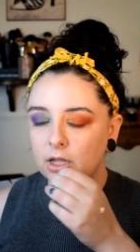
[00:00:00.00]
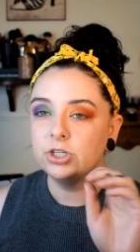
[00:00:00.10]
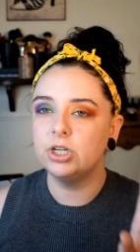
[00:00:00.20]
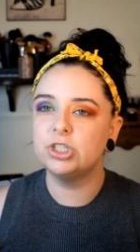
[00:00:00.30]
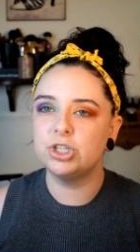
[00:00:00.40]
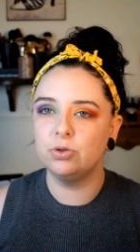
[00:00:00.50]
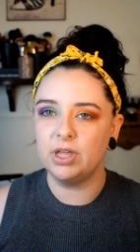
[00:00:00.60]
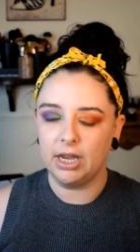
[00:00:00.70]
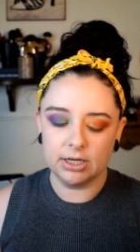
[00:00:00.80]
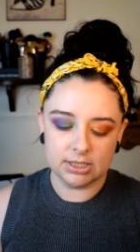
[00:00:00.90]
It's two
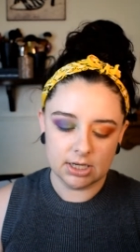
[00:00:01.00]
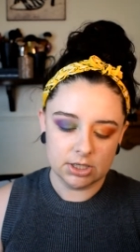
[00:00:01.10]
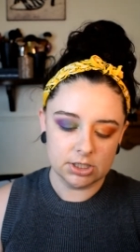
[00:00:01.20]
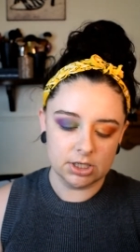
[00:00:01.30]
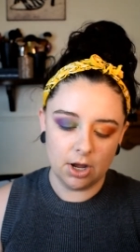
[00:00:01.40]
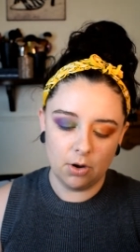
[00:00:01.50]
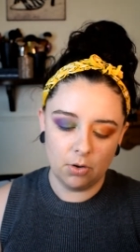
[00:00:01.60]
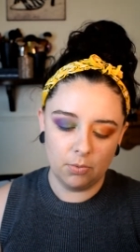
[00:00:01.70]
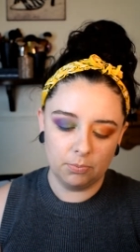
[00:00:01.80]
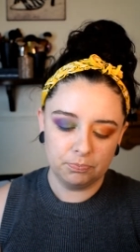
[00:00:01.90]
things.
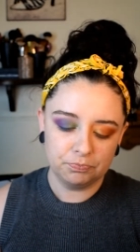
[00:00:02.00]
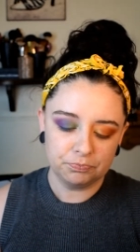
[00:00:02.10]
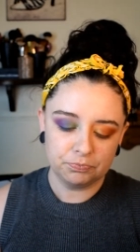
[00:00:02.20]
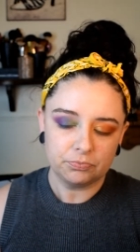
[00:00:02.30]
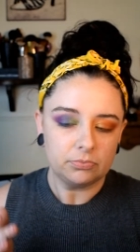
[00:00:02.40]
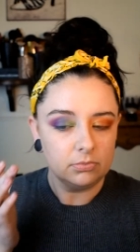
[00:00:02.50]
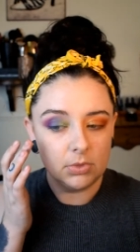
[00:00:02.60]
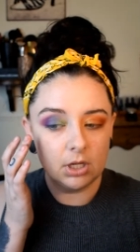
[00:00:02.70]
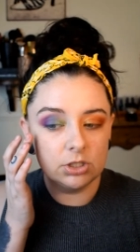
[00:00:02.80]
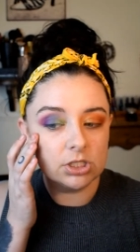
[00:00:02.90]
So,
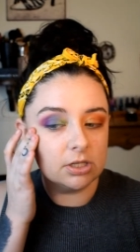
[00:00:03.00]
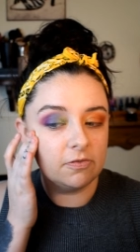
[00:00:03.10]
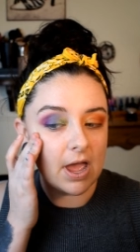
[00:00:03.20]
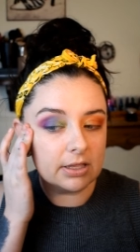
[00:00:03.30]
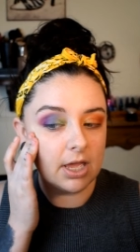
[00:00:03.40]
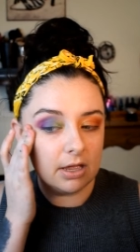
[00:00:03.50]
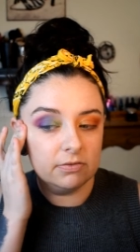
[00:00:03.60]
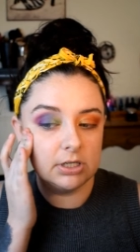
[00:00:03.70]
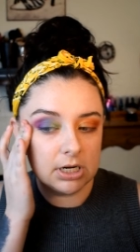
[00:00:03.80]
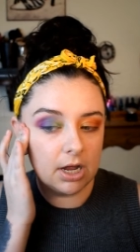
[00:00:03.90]
just the fact that
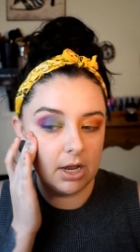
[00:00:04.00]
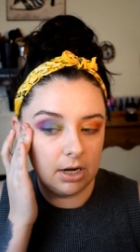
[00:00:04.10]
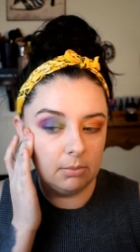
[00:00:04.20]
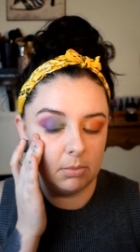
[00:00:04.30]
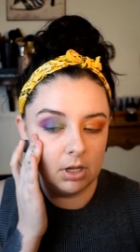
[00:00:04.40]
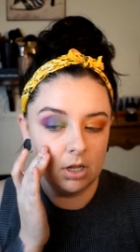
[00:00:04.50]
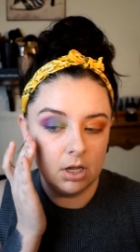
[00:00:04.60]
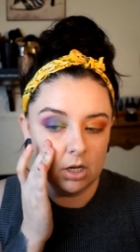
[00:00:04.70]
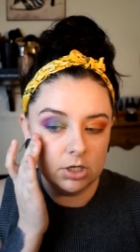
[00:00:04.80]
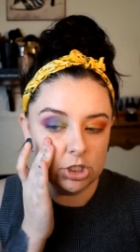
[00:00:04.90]
every time
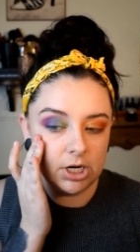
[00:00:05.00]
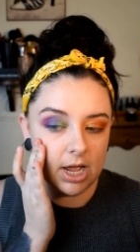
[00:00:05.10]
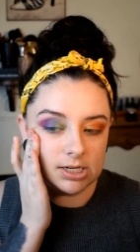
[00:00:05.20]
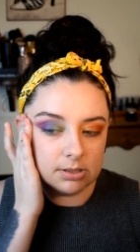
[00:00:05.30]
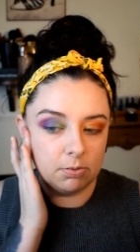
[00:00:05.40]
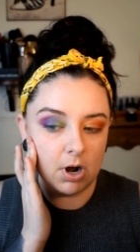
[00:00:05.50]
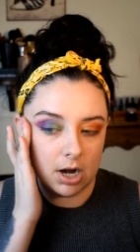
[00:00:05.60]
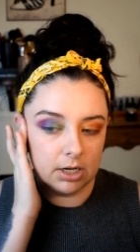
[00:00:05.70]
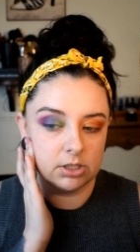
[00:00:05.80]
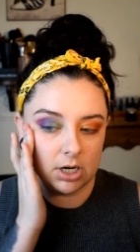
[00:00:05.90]
she has a
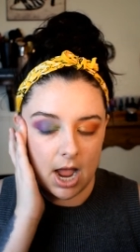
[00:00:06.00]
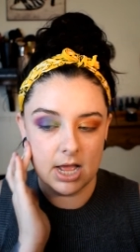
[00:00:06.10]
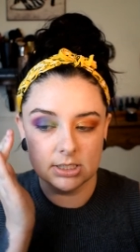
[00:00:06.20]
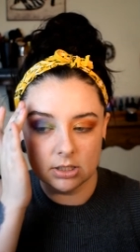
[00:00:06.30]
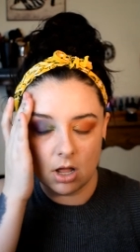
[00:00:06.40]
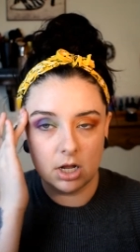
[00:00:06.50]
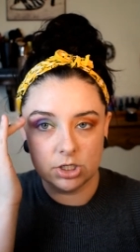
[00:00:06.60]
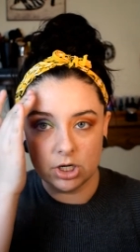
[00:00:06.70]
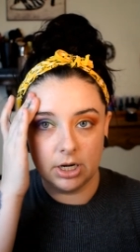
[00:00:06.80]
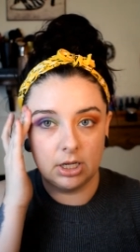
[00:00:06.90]
product or has a
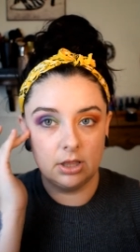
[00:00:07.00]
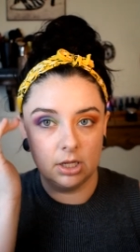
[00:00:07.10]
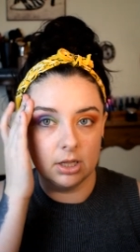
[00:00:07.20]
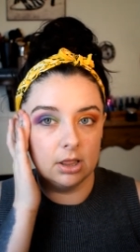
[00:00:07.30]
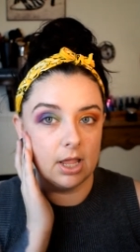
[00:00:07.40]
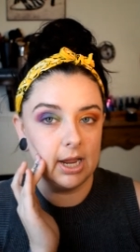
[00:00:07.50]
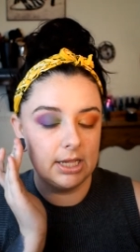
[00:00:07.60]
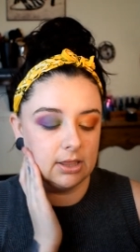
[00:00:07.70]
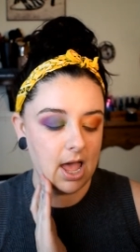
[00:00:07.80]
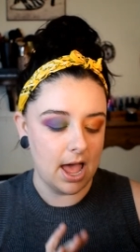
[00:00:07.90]
launch or anything
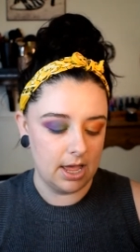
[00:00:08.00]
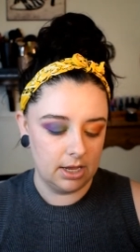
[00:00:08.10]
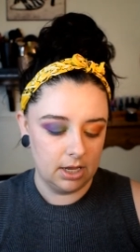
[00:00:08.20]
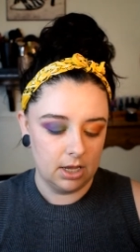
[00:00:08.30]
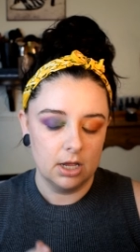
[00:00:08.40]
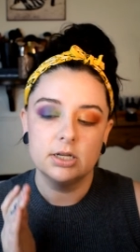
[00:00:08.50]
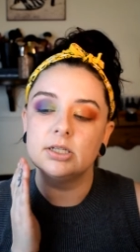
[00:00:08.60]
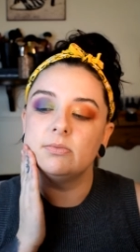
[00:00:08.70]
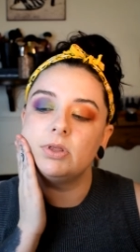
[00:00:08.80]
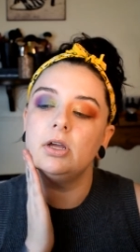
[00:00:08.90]
like that,
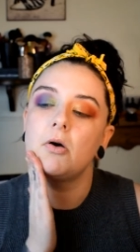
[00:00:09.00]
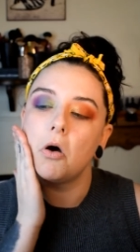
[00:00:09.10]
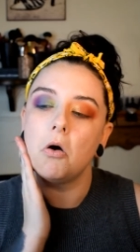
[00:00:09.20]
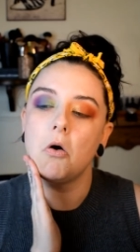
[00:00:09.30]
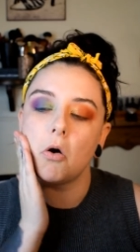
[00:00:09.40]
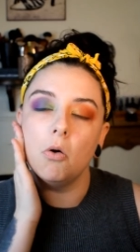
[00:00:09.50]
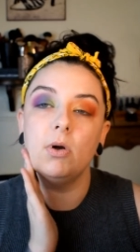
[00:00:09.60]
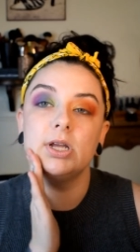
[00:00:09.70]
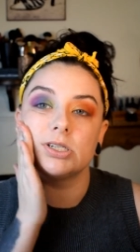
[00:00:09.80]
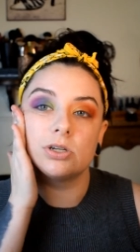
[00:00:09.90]
something
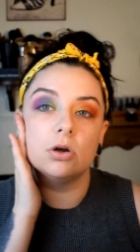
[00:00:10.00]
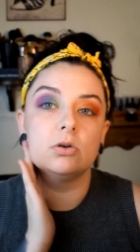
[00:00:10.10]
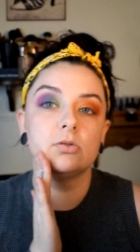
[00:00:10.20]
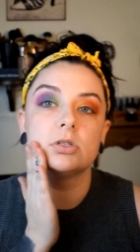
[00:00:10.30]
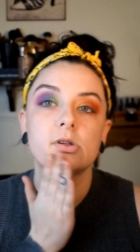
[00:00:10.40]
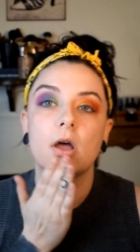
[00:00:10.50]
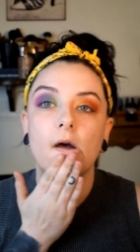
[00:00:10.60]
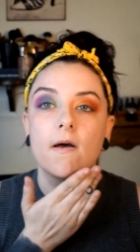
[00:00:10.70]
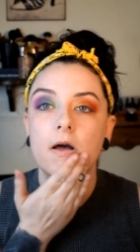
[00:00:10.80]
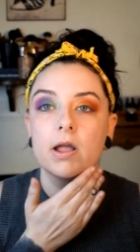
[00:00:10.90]
always goes
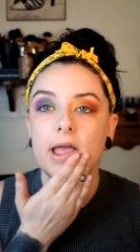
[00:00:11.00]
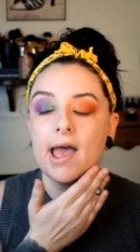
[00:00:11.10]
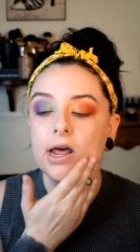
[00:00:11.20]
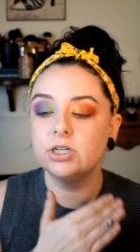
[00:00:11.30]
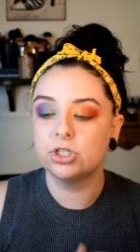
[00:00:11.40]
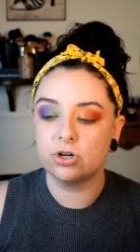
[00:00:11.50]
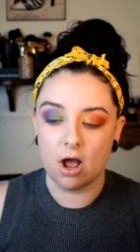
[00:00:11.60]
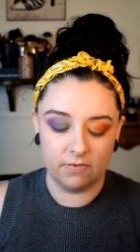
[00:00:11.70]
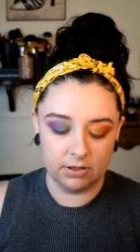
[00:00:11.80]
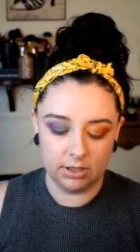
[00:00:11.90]

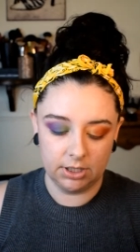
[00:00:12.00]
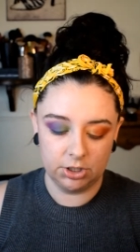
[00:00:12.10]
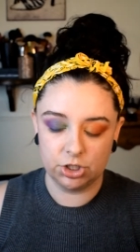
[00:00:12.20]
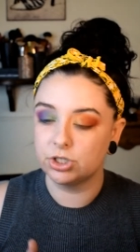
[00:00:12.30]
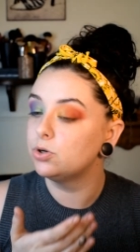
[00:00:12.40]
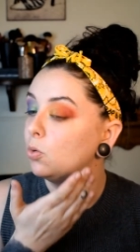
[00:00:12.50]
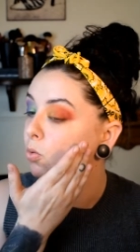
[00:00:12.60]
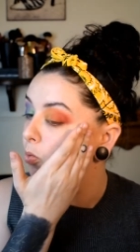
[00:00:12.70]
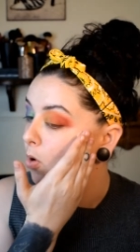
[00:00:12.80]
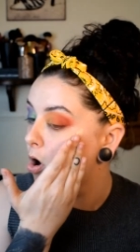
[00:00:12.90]
catastrophically just
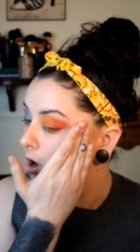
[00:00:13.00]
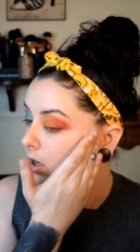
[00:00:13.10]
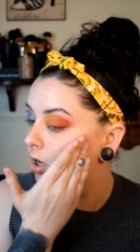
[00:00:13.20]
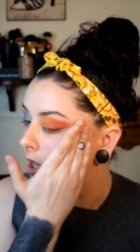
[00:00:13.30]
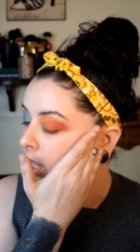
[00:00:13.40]
wrong.